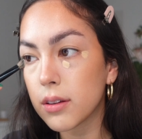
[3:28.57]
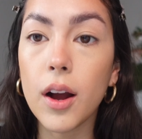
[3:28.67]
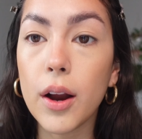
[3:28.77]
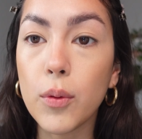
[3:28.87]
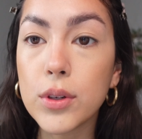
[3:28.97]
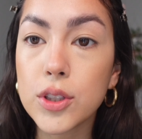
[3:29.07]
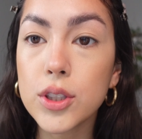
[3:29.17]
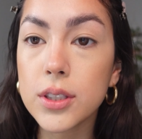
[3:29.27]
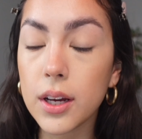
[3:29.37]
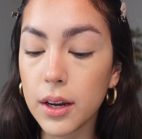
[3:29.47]
All right, once you're
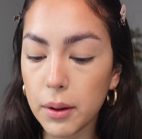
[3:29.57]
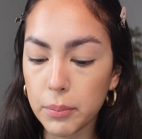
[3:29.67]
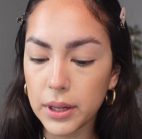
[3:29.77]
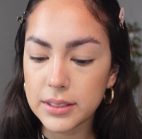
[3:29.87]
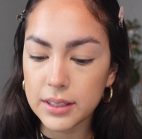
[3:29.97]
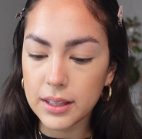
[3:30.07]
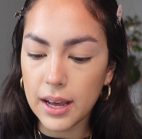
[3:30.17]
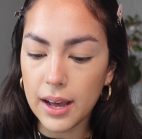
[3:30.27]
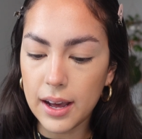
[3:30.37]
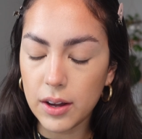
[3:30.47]
done blending that
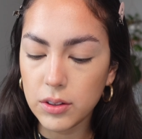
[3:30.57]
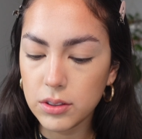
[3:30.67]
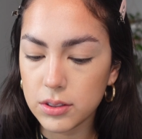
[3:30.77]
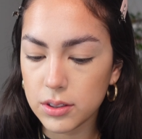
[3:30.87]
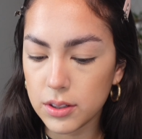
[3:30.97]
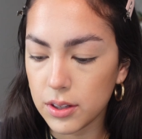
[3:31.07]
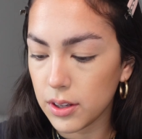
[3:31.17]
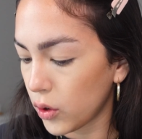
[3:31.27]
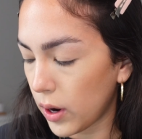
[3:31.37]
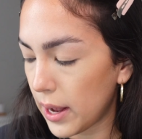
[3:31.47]
out,
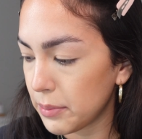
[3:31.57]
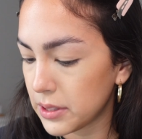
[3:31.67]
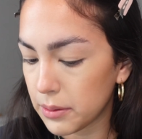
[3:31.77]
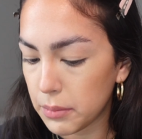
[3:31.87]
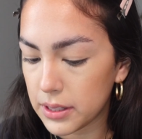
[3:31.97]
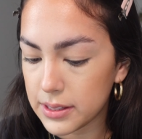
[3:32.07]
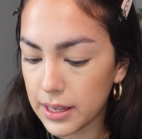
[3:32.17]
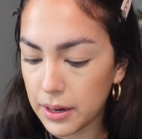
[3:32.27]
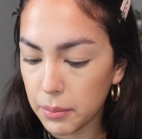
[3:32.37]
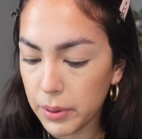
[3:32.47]
grab some
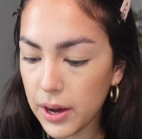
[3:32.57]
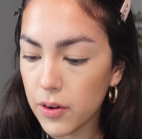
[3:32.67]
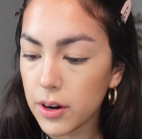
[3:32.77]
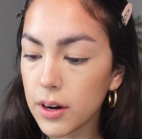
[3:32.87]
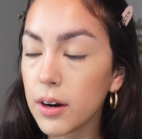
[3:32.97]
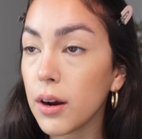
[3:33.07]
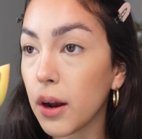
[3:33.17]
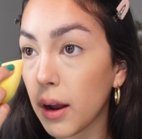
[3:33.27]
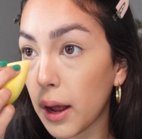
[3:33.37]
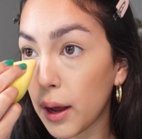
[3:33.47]
setting powder.
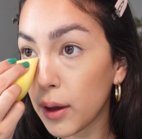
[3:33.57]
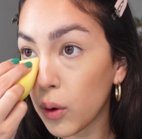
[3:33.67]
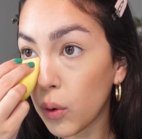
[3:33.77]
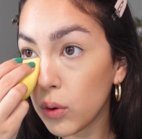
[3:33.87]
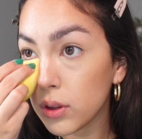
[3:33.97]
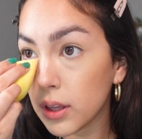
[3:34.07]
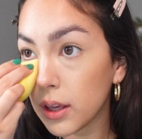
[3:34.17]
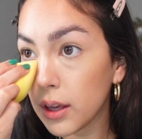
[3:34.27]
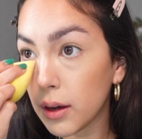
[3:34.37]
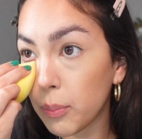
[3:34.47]
I
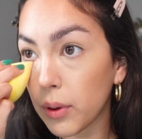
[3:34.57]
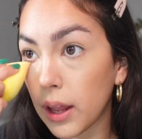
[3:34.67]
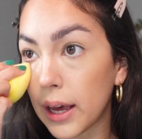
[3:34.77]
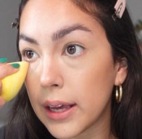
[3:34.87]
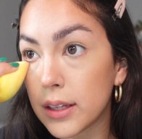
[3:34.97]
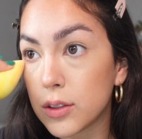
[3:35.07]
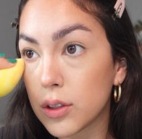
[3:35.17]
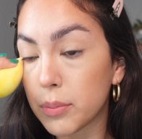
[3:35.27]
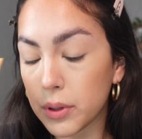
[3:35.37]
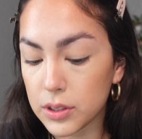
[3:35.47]
only apply it to
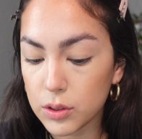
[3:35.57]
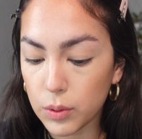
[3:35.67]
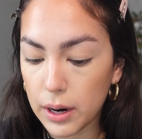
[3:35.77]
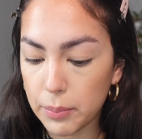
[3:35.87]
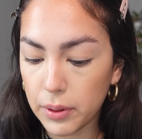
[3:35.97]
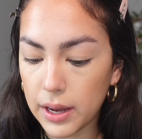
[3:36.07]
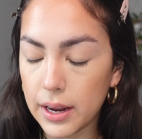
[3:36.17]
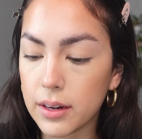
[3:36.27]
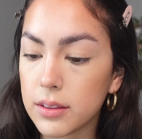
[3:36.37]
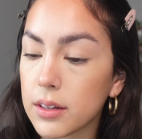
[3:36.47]
the places where I
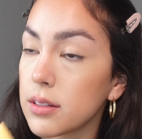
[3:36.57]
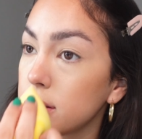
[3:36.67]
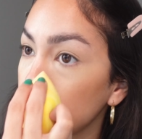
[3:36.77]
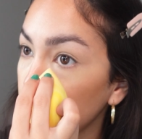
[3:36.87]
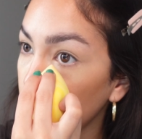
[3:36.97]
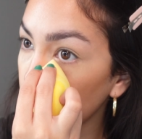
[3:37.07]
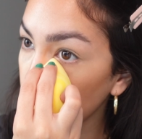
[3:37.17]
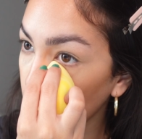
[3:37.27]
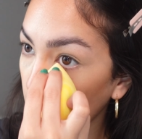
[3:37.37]
applied the concealer.